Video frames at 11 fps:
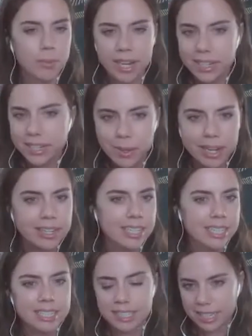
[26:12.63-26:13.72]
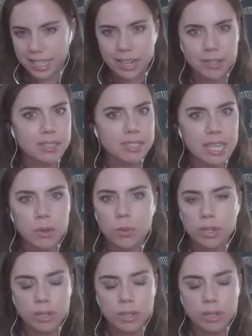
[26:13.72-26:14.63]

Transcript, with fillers: brand awareness, like Karin was saying, word